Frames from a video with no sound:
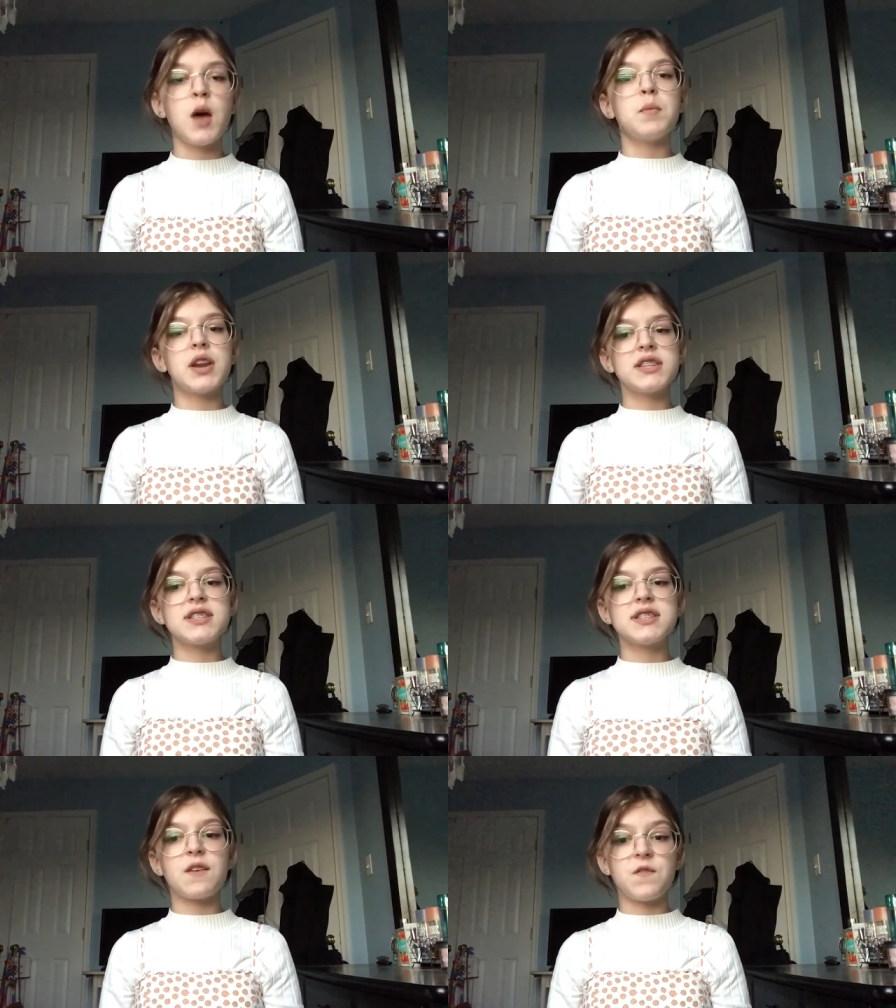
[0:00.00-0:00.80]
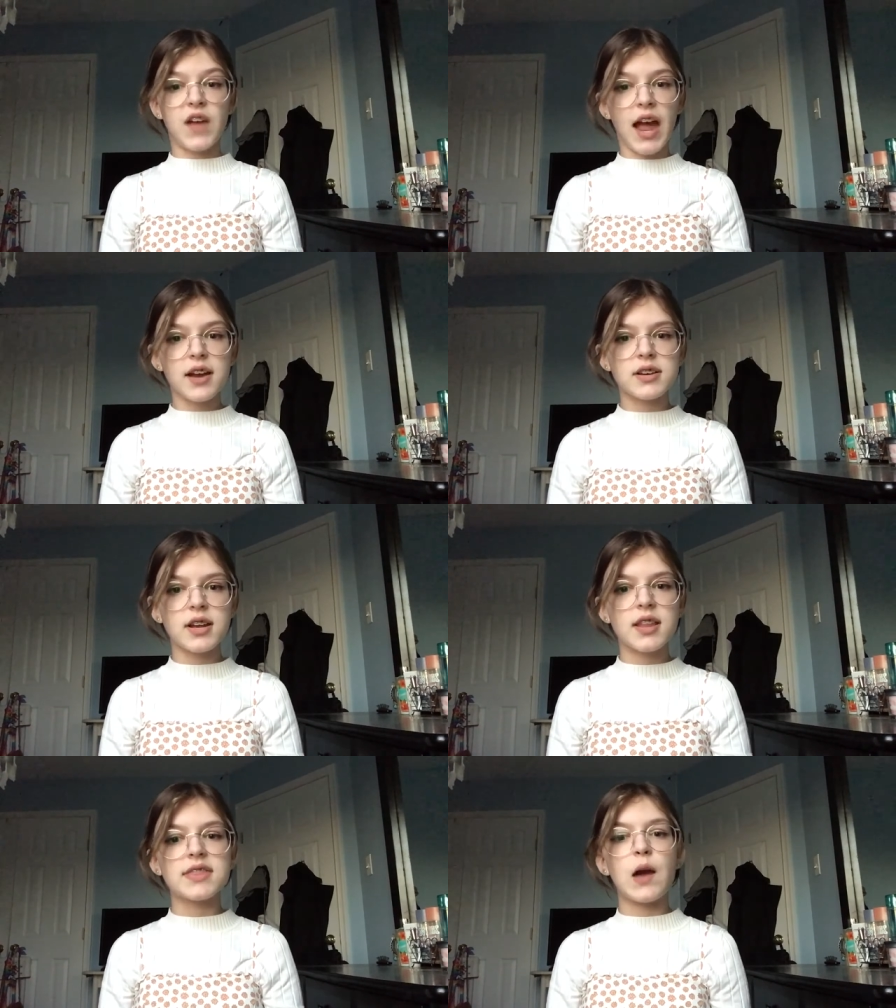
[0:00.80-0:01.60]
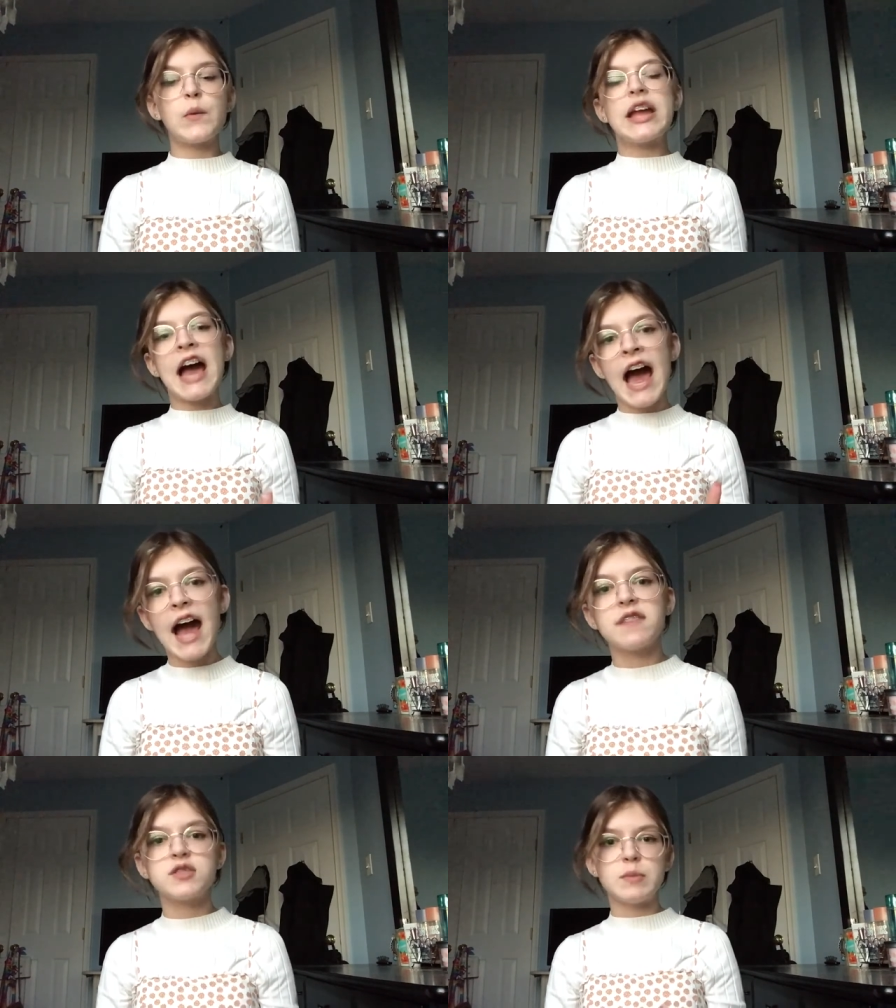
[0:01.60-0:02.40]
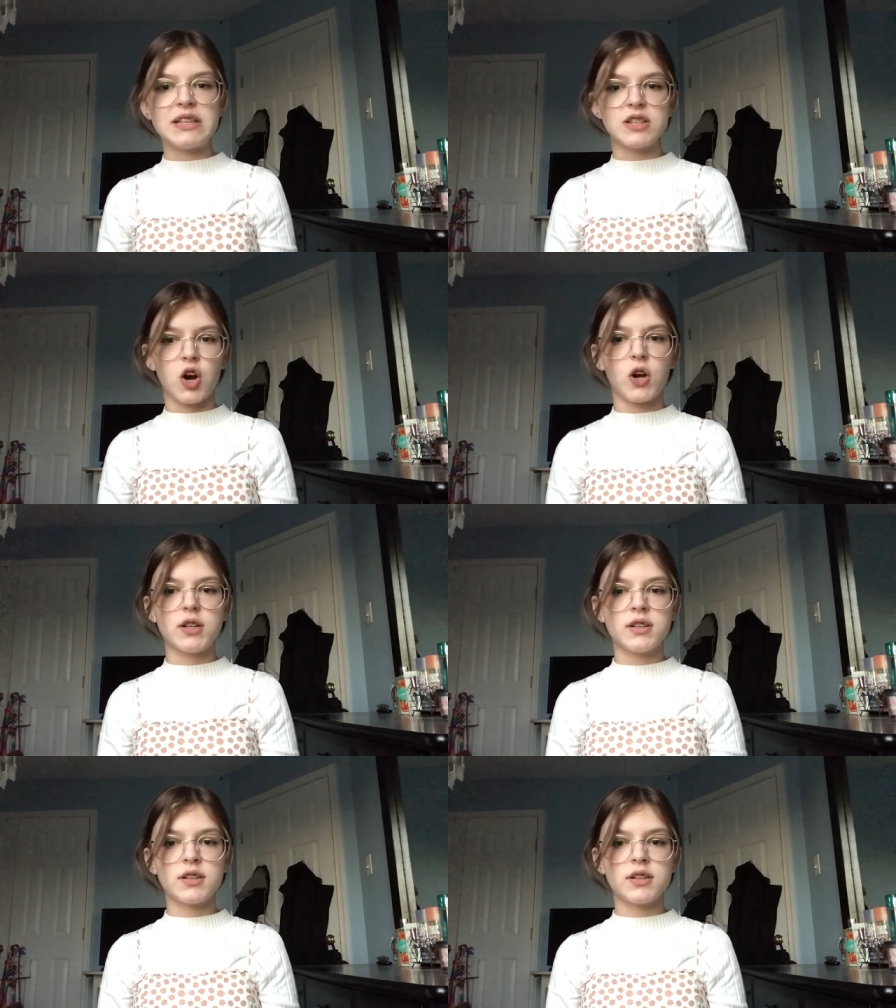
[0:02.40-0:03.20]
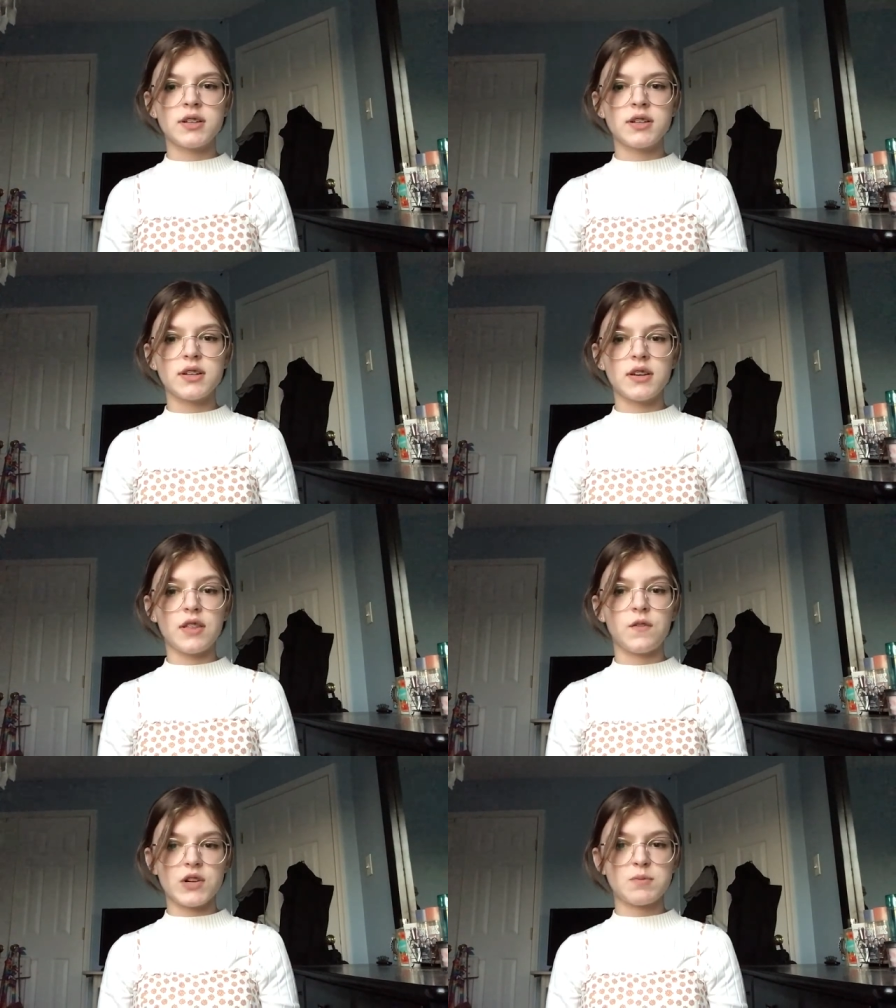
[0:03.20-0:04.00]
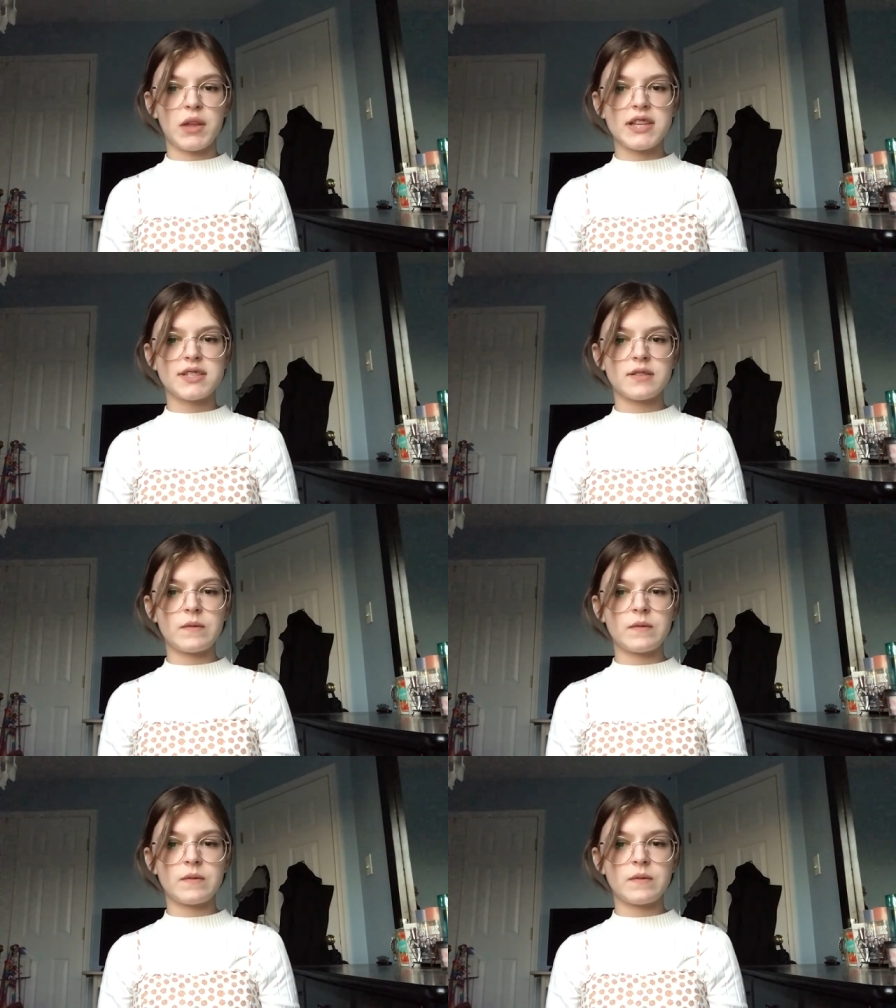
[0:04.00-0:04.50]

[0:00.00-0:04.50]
but it's the fact that we have to be taught in the first place.